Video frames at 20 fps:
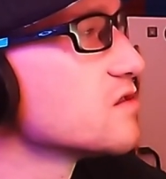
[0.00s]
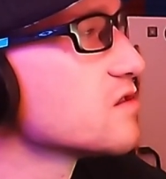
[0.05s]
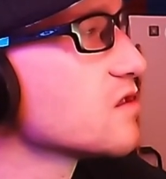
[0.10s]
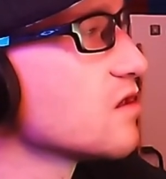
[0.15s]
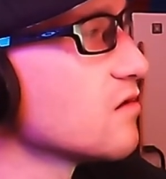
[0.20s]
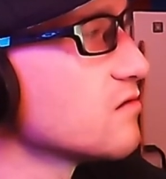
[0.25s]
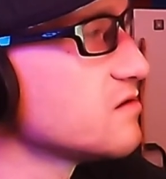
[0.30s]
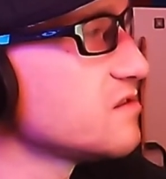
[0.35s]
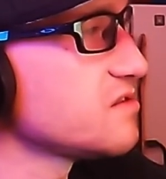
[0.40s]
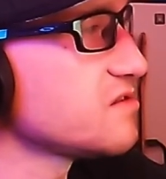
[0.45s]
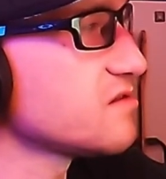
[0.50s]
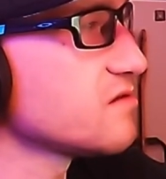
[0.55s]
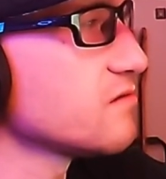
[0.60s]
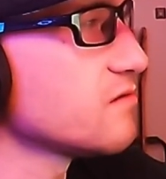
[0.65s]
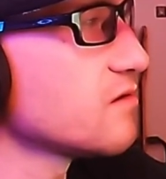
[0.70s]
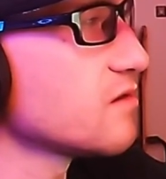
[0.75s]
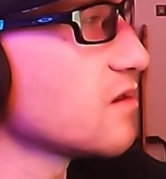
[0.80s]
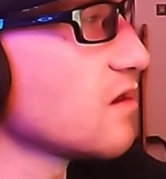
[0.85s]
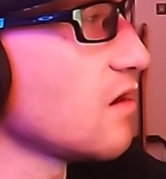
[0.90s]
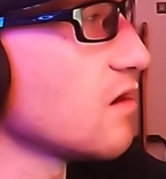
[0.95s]
Cody
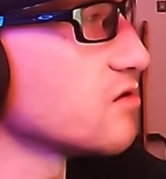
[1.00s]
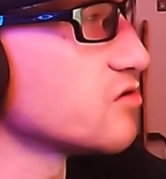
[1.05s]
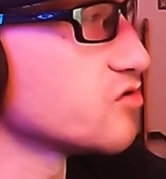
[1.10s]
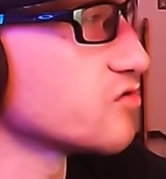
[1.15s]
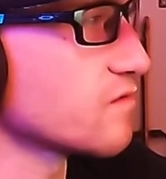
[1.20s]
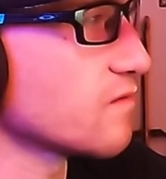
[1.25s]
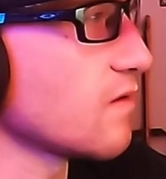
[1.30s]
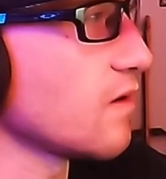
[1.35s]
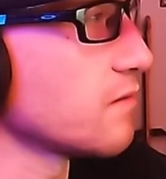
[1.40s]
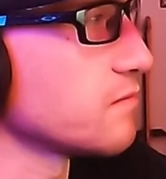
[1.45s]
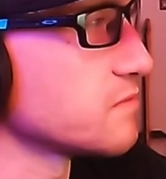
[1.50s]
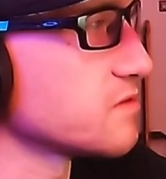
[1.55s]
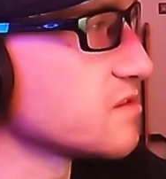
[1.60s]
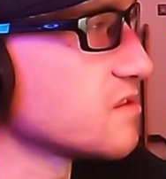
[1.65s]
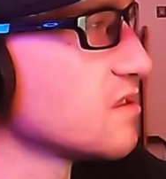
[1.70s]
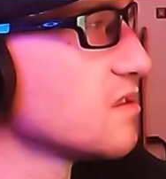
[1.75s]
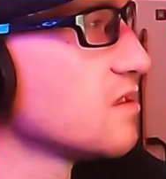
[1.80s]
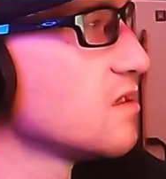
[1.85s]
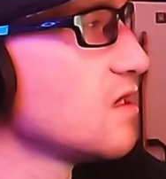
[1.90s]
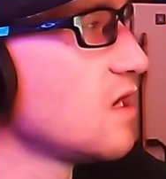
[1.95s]
Stewart on drums,